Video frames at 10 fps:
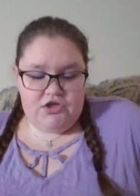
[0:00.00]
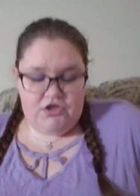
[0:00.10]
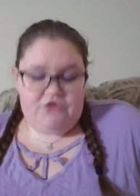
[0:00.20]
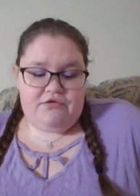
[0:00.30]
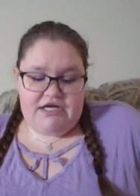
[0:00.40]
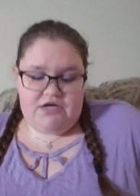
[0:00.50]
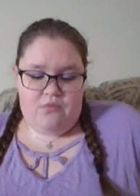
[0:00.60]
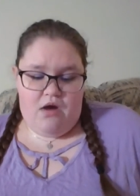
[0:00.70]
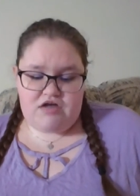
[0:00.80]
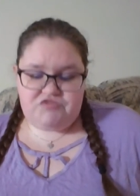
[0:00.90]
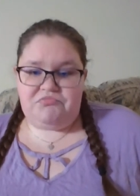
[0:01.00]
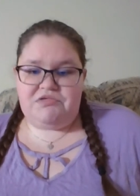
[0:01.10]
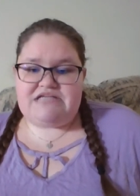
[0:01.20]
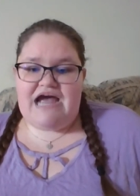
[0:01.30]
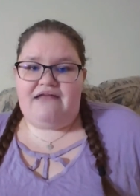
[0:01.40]
you need to watch from
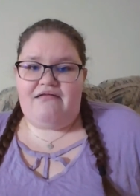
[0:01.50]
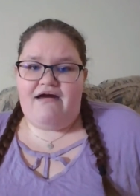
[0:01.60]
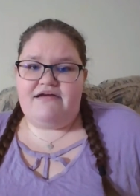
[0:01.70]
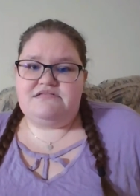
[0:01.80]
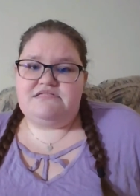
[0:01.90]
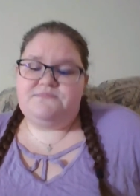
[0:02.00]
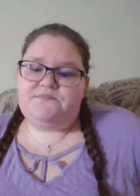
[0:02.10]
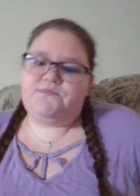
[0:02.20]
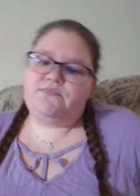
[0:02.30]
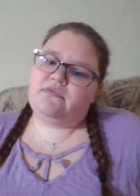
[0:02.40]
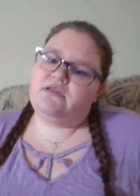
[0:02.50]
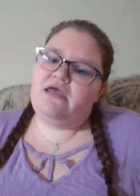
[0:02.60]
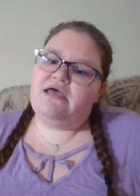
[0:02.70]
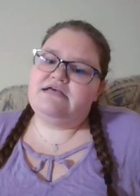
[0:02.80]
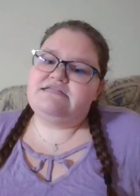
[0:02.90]
the sidelines.
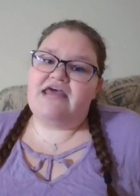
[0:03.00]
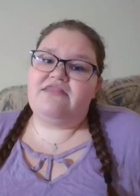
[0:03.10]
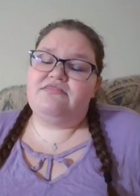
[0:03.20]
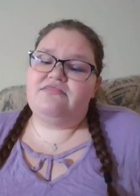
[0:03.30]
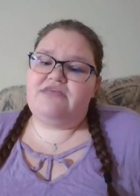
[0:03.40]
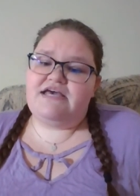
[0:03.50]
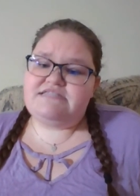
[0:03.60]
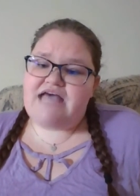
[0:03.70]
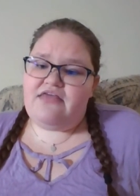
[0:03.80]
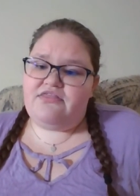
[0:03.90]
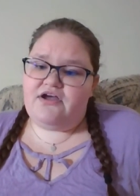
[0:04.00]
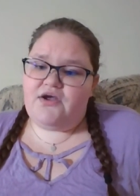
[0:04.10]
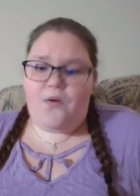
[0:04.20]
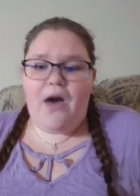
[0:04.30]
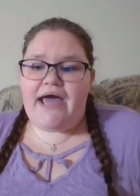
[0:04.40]
They, they sat there
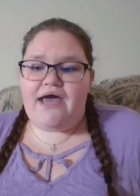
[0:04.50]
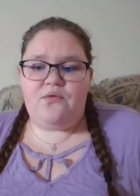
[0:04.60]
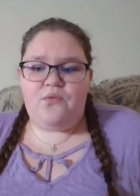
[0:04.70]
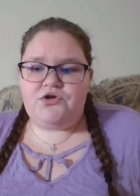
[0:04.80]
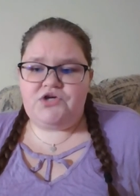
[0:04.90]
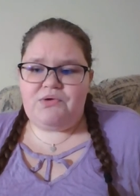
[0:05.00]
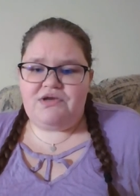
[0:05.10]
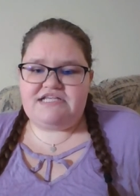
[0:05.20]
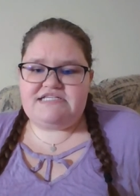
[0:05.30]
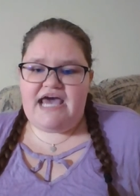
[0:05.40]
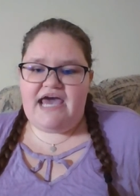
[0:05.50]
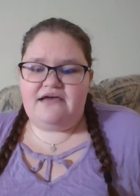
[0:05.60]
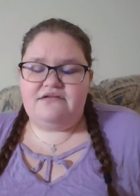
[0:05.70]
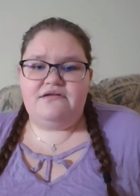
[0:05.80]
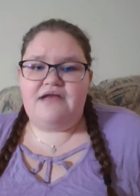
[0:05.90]
quiet, wondering what to
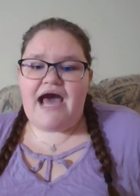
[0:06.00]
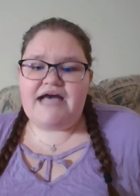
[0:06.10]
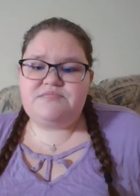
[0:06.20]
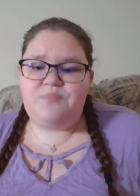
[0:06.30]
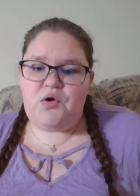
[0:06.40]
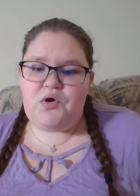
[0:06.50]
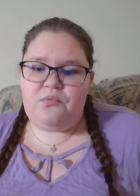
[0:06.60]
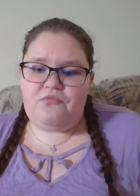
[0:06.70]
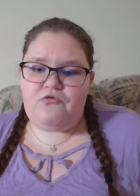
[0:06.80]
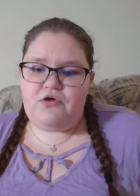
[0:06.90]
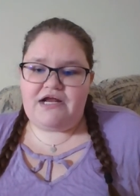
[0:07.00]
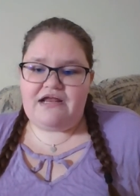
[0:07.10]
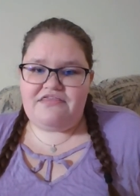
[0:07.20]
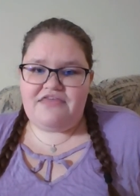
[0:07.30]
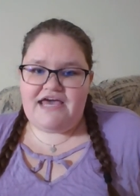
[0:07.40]
say. I spoke before
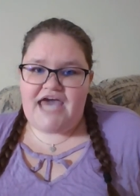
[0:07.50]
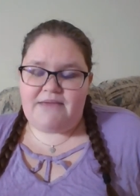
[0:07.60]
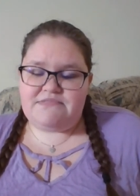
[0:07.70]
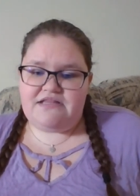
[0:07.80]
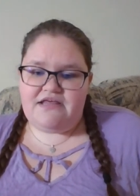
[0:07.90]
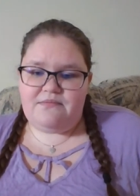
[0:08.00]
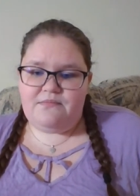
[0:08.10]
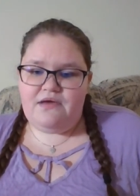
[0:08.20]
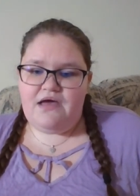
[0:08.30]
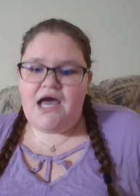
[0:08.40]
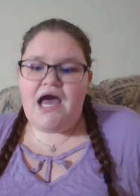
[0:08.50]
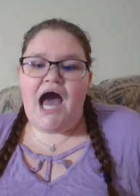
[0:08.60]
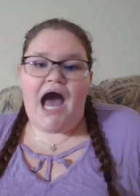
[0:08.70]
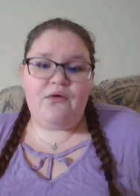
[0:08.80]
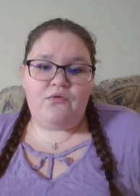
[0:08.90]
anything came to them.
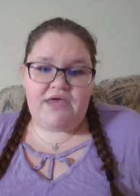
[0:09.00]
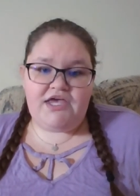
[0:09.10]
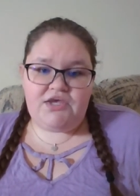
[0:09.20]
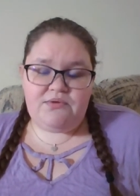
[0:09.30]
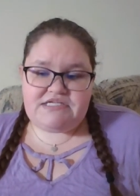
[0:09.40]
I will make you